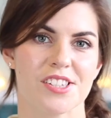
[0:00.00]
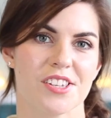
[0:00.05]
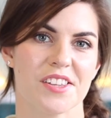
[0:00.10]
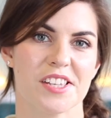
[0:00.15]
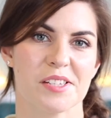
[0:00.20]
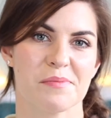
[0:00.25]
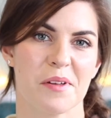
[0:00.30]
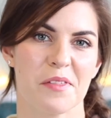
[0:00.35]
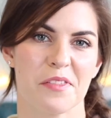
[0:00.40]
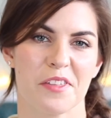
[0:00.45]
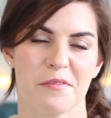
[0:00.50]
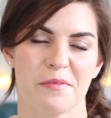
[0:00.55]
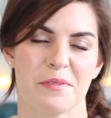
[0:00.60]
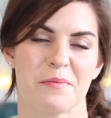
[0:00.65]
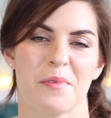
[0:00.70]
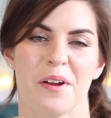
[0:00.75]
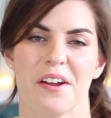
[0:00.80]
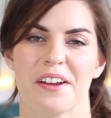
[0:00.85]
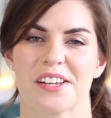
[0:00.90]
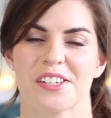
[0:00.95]
So this month I've
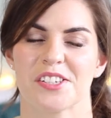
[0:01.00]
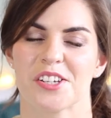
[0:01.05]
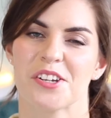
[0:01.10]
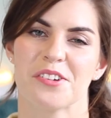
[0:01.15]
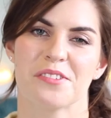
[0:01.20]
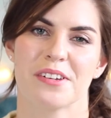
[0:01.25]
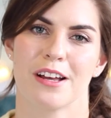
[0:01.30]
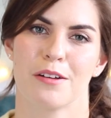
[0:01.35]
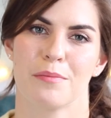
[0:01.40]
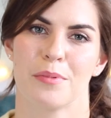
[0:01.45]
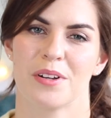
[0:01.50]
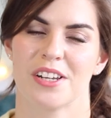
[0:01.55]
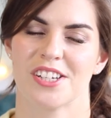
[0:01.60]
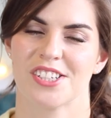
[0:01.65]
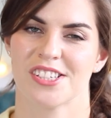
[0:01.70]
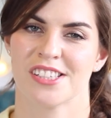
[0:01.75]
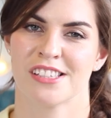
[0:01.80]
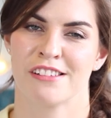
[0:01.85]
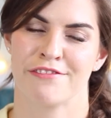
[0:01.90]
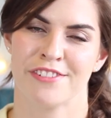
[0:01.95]
been wearing 2 nail
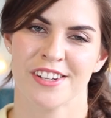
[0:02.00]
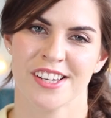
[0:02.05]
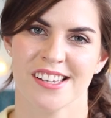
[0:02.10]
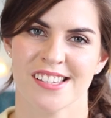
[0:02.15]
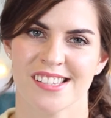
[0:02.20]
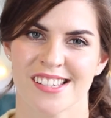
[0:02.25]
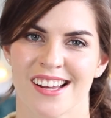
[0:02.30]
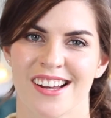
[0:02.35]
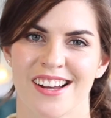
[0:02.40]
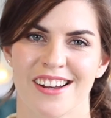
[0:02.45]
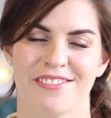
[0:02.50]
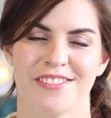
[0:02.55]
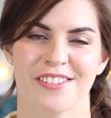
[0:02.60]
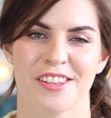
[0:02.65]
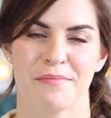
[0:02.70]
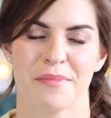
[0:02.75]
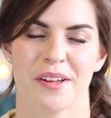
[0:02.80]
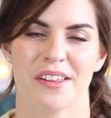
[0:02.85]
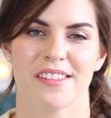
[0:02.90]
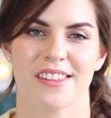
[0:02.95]
polishes. The first half of
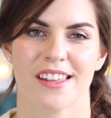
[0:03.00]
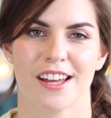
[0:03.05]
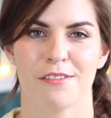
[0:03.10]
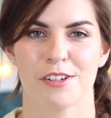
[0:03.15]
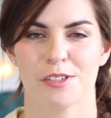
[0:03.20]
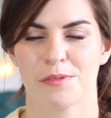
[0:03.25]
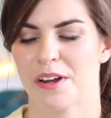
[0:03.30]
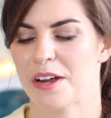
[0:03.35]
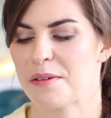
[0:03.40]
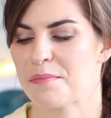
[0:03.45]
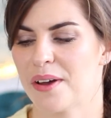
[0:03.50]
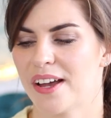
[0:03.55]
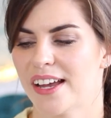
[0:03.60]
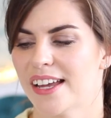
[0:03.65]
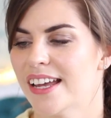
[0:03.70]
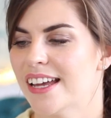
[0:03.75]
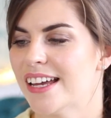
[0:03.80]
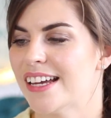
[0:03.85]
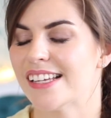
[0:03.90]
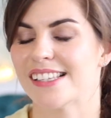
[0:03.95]
the month I was wearing
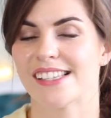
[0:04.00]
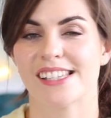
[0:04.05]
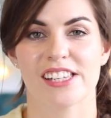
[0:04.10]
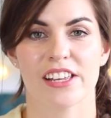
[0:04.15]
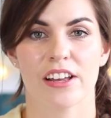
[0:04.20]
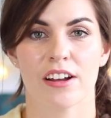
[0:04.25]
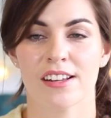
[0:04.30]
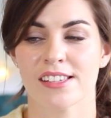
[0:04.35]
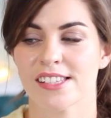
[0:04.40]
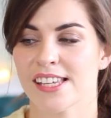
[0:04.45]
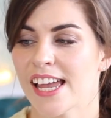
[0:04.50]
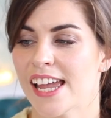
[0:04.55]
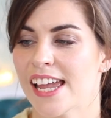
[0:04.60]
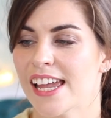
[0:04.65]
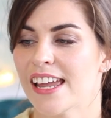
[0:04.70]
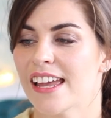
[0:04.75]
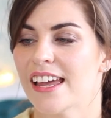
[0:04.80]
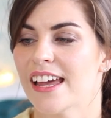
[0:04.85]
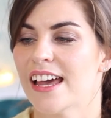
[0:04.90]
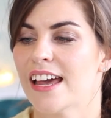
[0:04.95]
my
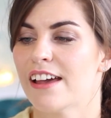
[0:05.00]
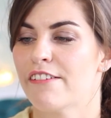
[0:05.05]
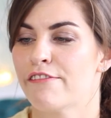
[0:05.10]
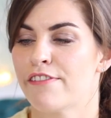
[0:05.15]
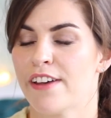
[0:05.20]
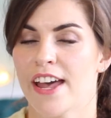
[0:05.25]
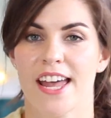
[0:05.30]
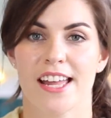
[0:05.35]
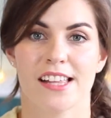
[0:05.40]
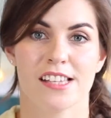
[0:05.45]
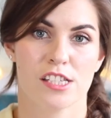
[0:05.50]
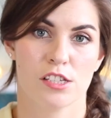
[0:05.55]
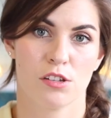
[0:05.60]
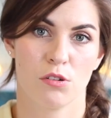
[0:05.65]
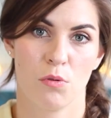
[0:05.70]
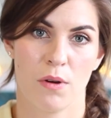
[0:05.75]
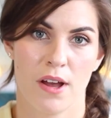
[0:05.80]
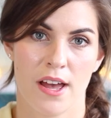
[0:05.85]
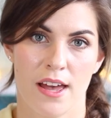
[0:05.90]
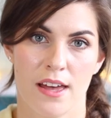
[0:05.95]
Ciate Fair and
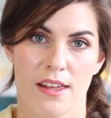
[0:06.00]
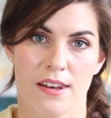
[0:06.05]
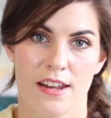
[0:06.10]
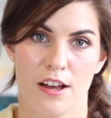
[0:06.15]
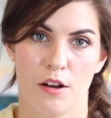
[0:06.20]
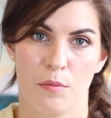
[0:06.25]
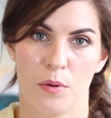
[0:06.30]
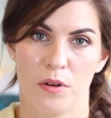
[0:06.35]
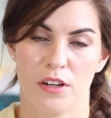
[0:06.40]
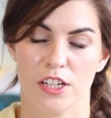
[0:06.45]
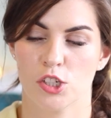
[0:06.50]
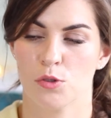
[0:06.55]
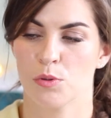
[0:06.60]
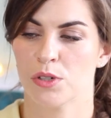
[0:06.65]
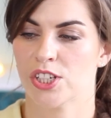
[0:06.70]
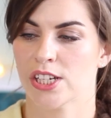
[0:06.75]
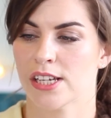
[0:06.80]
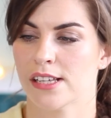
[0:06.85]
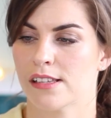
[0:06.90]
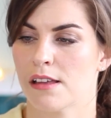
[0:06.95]
Square nail polish,
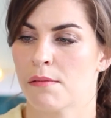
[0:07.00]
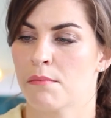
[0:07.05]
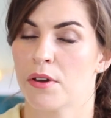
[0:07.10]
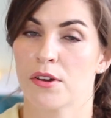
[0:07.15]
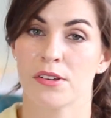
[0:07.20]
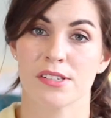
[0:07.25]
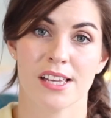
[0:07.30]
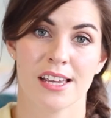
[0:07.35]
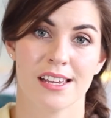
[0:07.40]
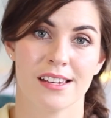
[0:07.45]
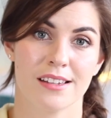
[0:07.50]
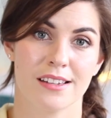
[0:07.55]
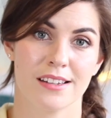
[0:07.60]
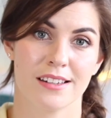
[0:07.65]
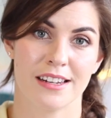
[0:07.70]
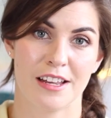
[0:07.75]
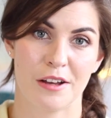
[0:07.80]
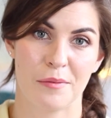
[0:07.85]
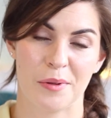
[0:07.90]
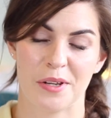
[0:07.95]
which is a mosaic
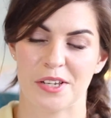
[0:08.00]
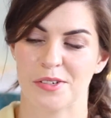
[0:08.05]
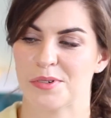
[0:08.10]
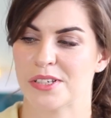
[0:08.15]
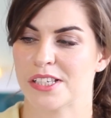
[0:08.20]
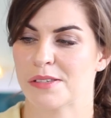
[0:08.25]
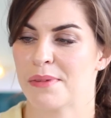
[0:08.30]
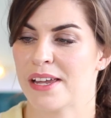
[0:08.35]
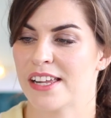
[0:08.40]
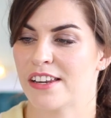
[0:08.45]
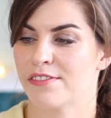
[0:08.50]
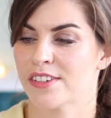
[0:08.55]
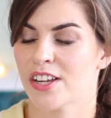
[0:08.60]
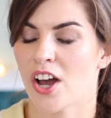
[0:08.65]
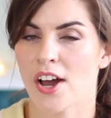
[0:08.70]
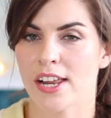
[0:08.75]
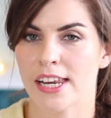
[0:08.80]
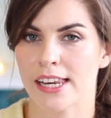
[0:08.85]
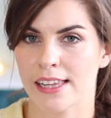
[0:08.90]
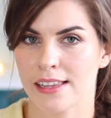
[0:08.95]
nail polish, which is made of
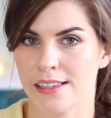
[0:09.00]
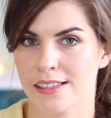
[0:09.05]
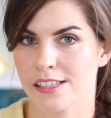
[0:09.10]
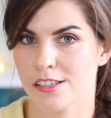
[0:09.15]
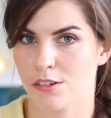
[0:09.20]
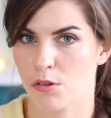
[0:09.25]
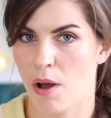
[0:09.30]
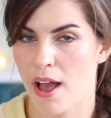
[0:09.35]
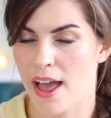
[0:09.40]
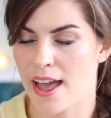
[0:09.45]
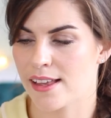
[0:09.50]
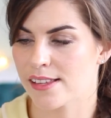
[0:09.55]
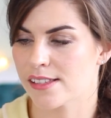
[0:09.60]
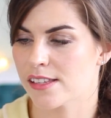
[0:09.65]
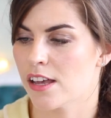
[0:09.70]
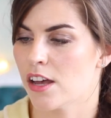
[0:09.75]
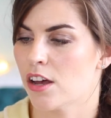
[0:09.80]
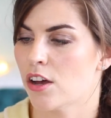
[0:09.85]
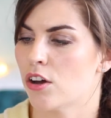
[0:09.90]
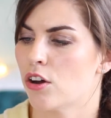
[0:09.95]
tiny little squares
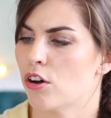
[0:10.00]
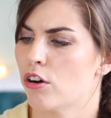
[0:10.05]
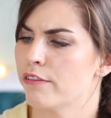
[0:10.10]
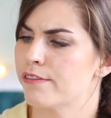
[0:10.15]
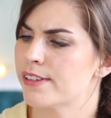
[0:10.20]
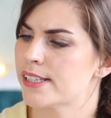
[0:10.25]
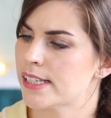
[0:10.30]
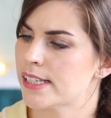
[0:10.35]
of